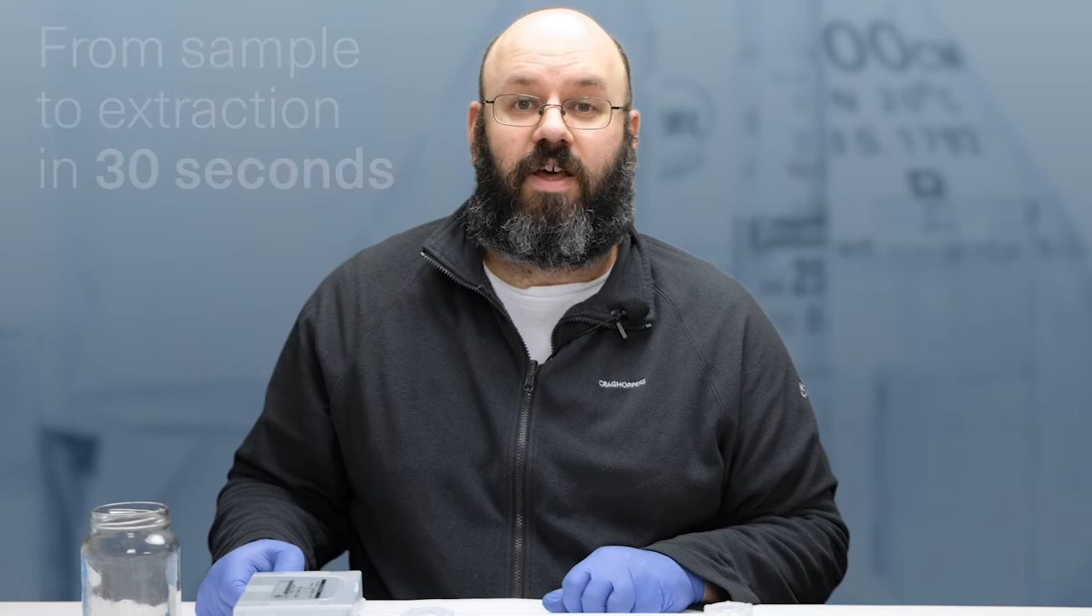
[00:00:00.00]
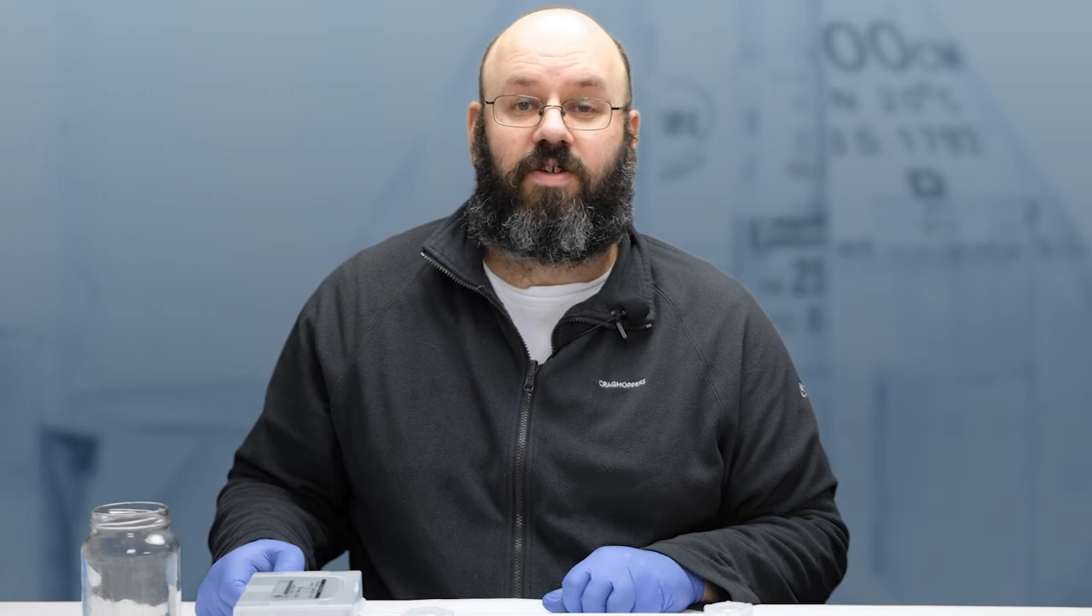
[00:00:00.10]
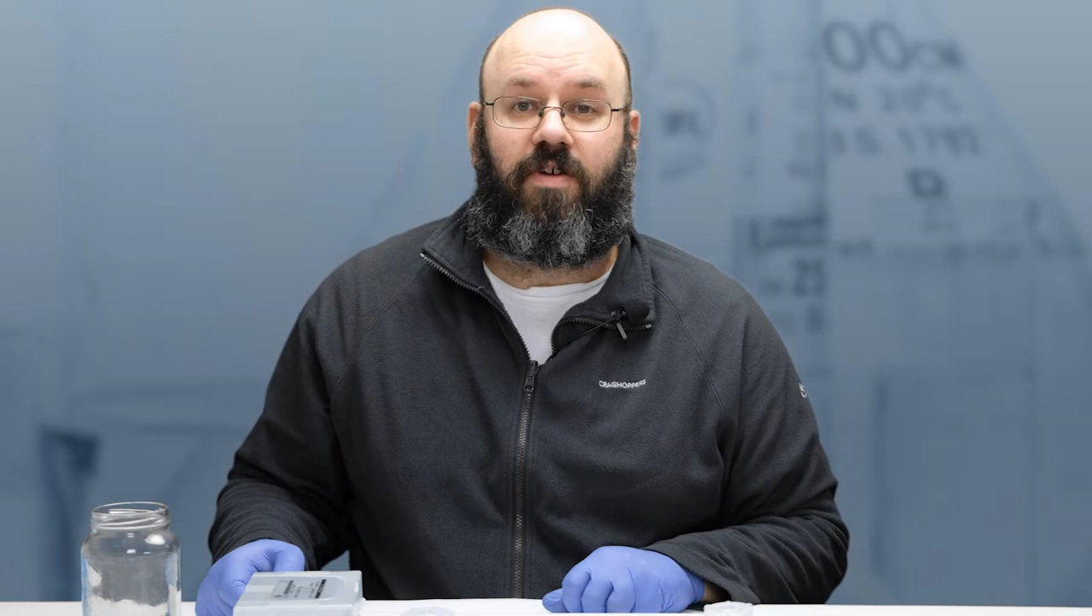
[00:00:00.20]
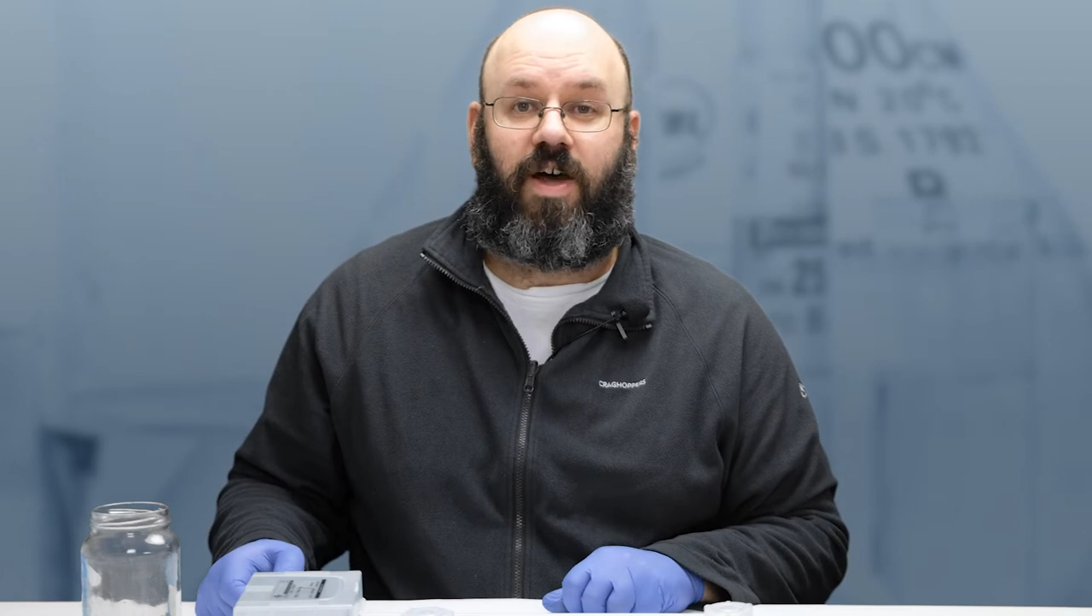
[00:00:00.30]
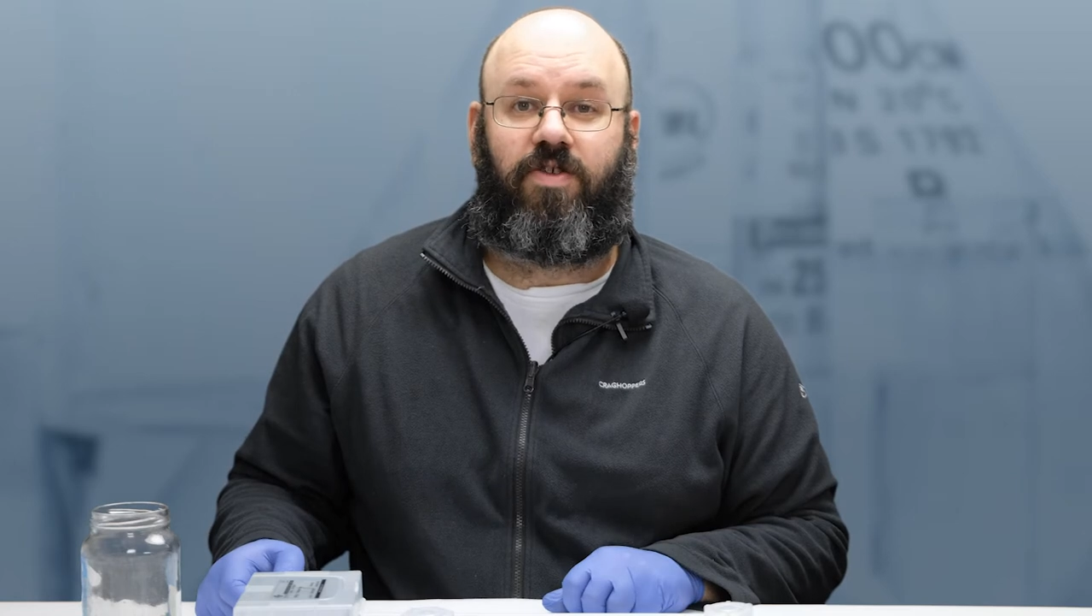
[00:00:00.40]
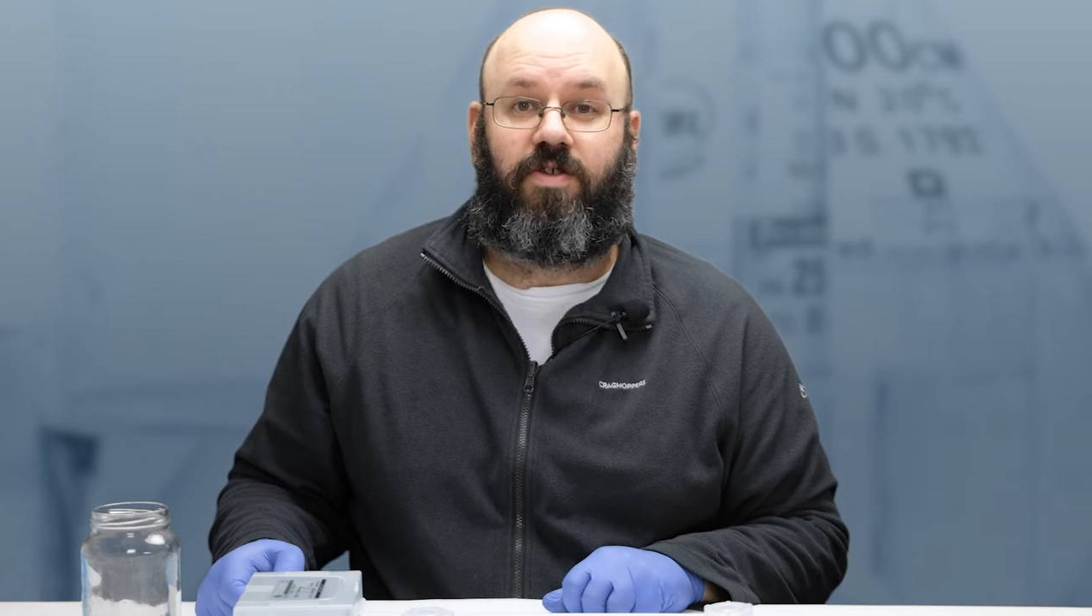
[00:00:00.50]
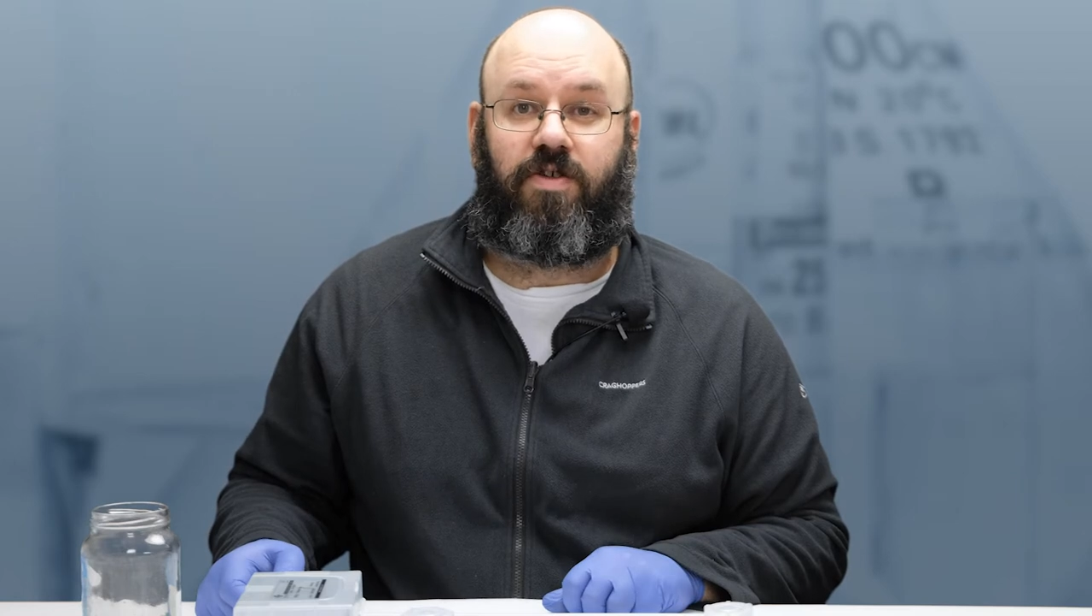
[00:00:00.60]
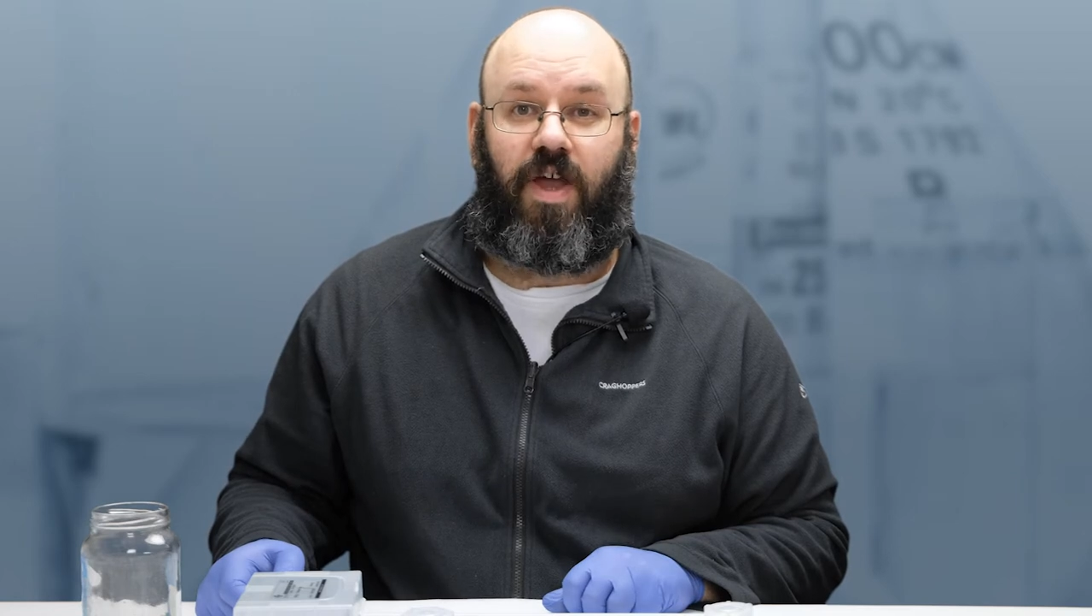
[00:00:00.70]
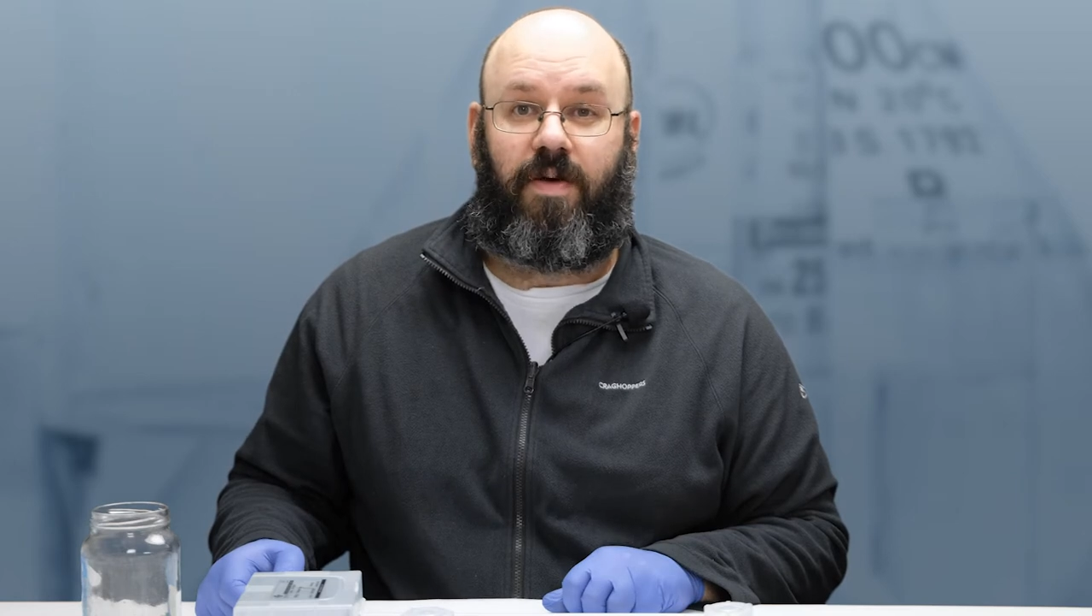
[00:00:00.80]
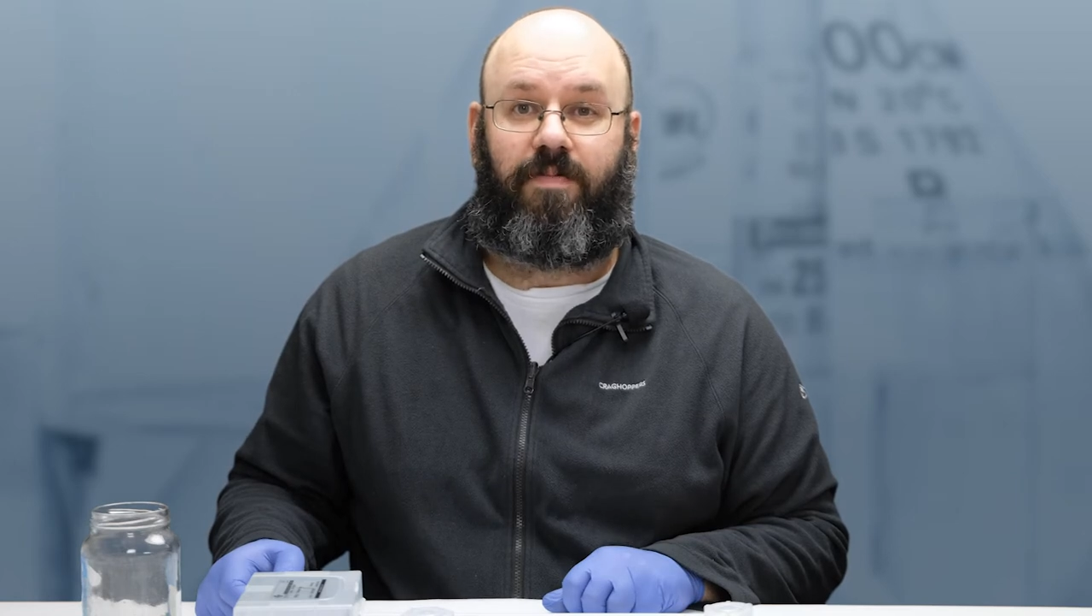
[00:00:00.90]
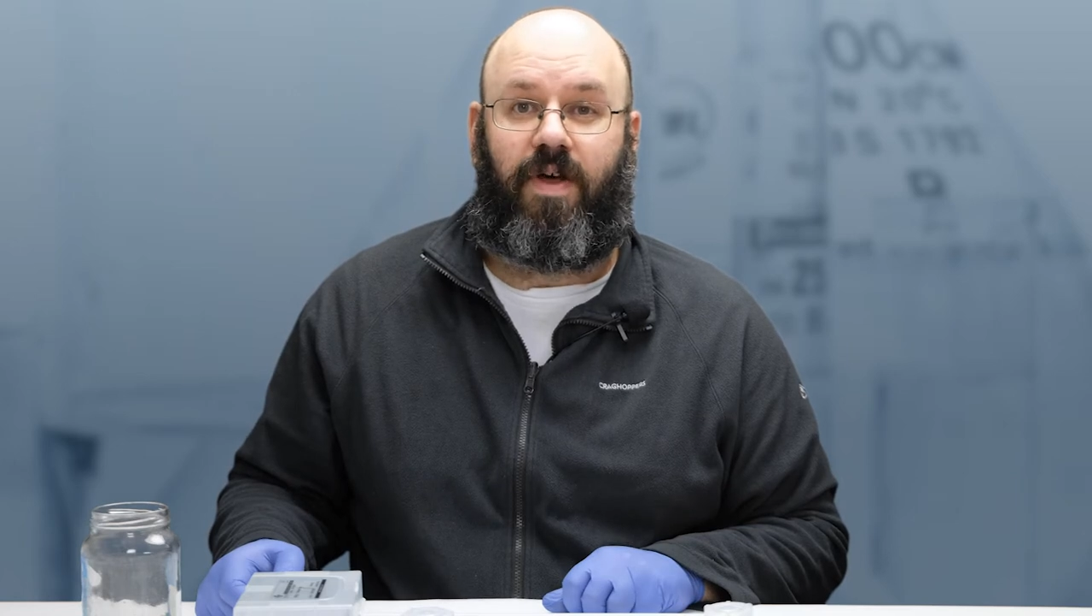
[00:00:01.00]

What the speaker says: extraction step